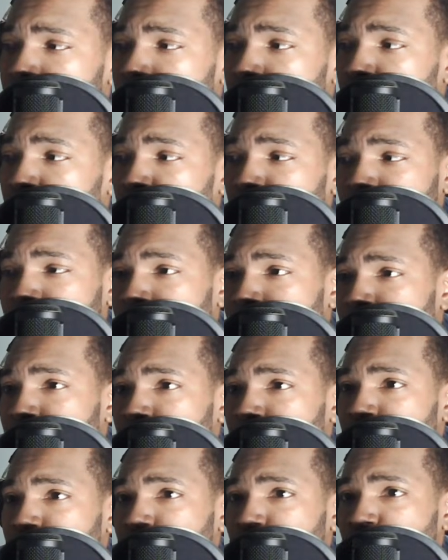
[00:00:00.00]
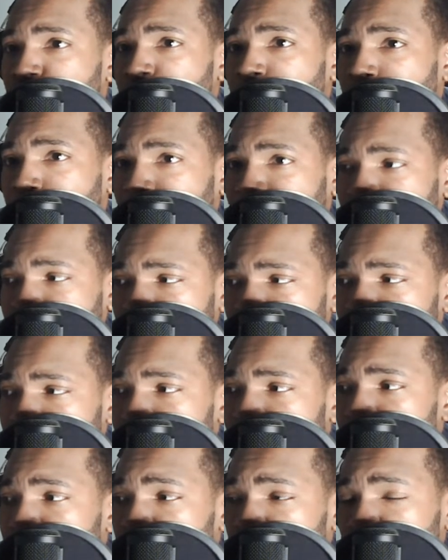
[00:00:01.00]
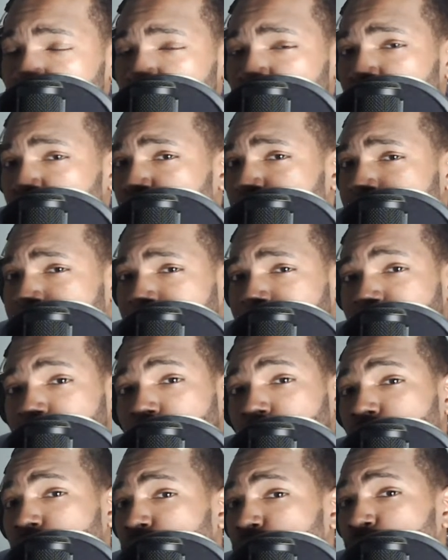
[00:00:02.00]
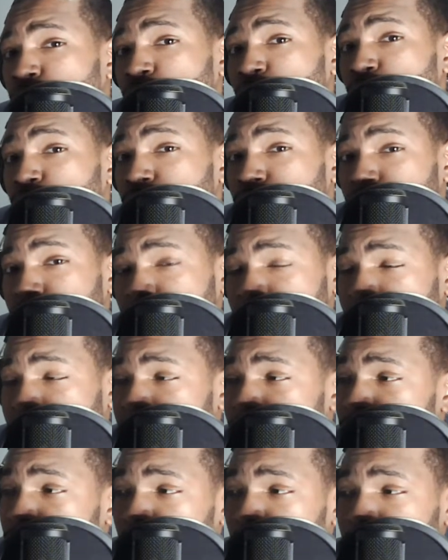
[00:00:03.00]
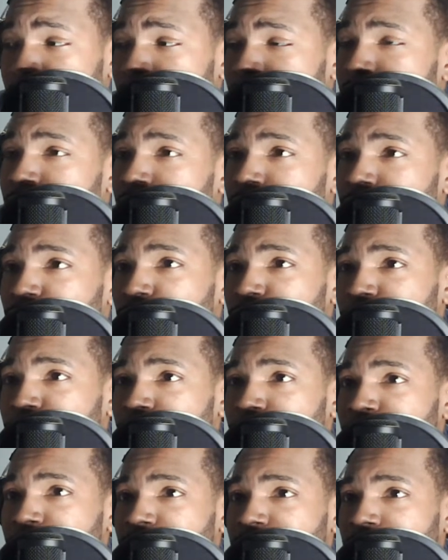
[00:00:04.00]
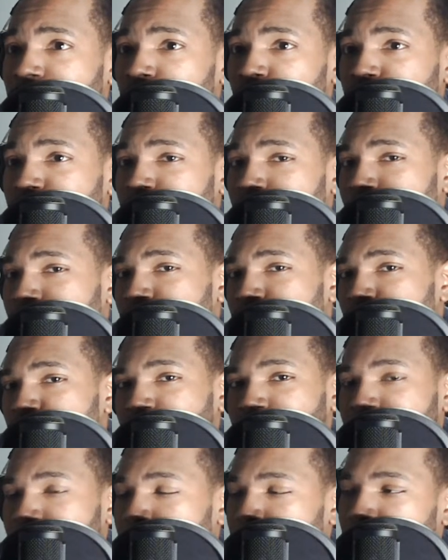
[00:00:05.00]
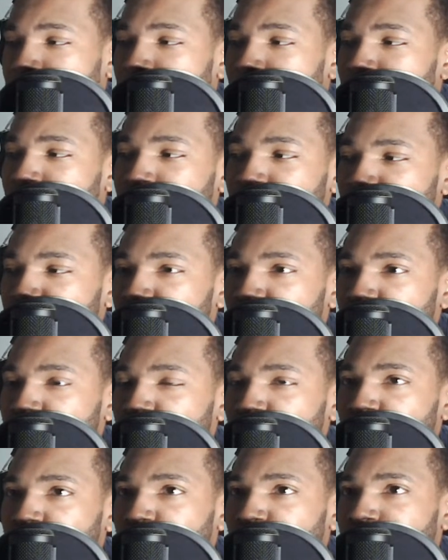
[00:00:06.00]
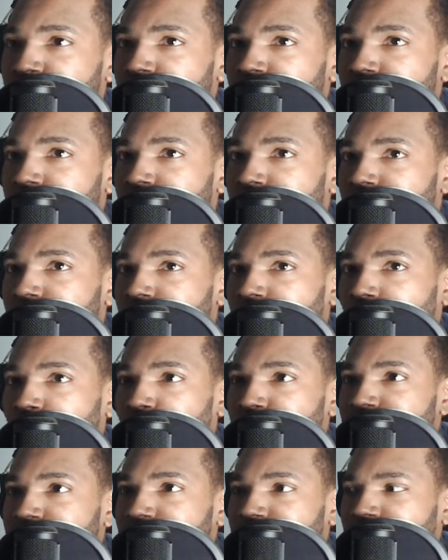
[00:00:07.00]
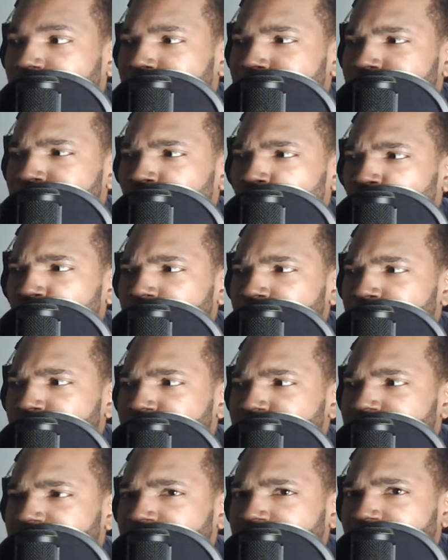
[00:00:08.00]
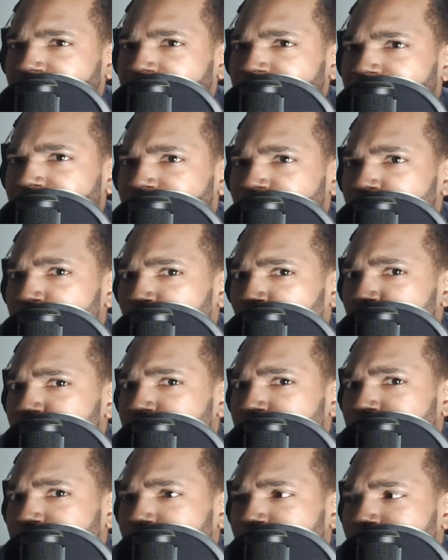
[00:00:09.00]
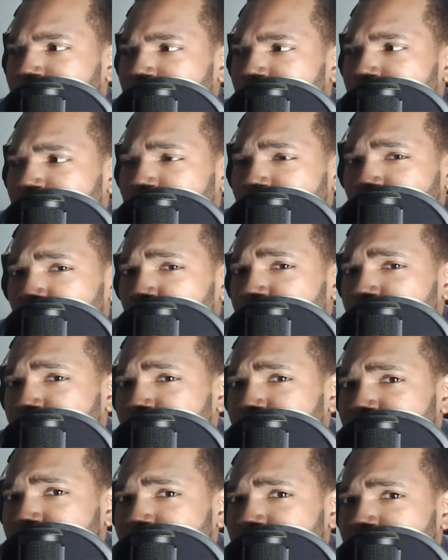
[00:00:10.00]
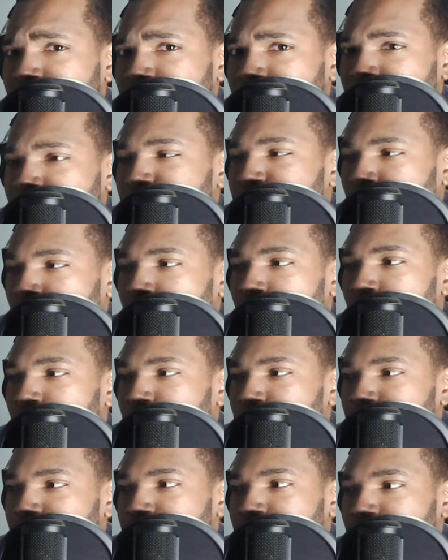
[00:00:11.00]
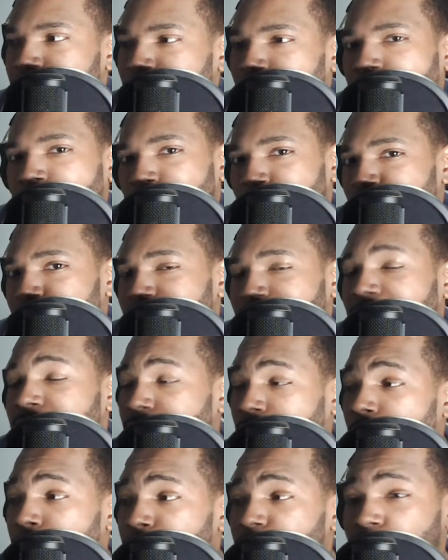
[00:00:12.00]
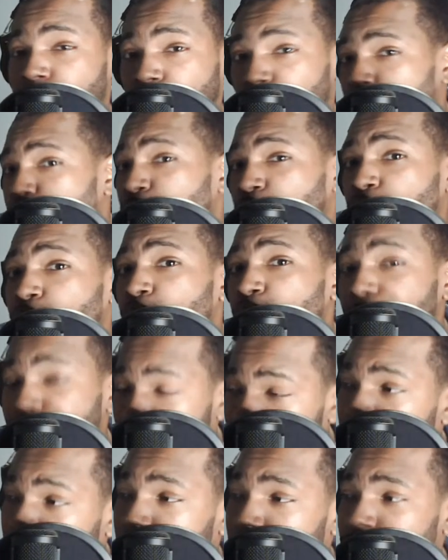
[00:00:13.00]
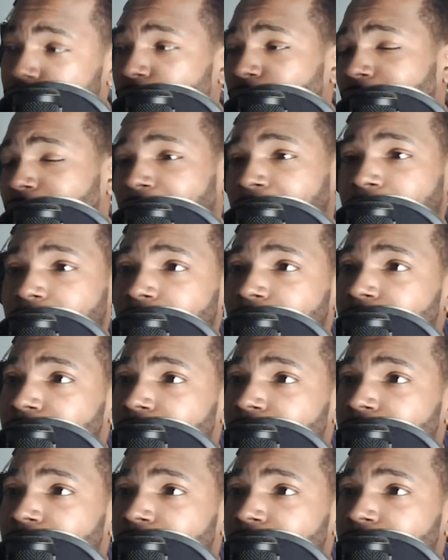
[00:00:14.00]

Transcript: whatever you make, YouTube takes a huge cut. So it's pretty much like whatever you would get paid from YouTube, I want to say like 40% of that, if you multiply that by 40%, that's probably how much YouTube took. So like